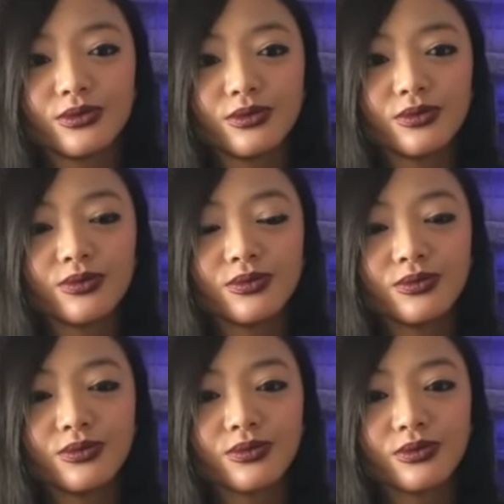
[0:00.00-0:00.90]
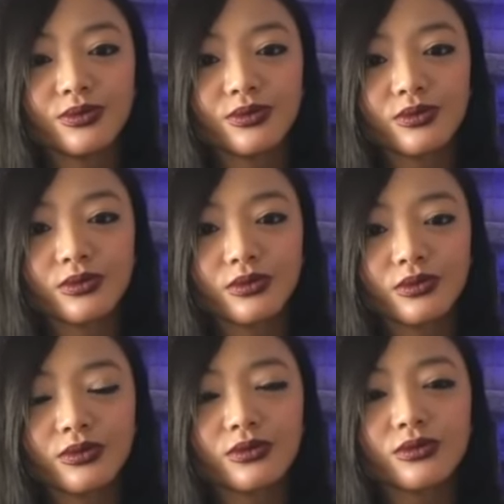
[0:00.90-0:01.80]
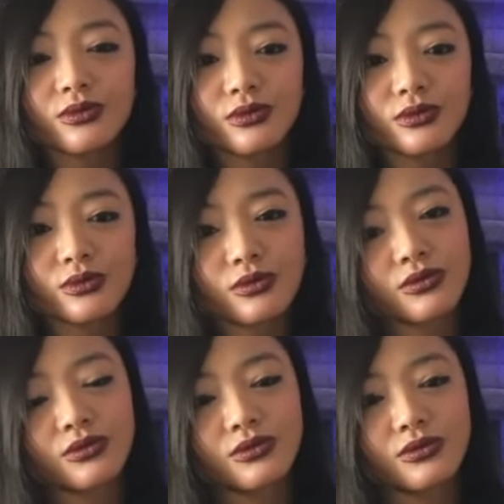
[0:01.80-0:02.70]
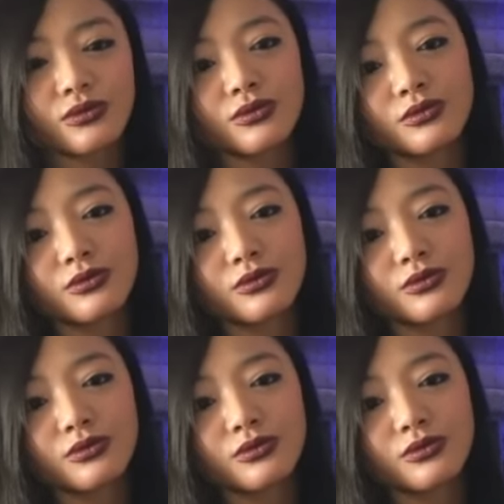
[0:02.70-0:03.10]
[no speech]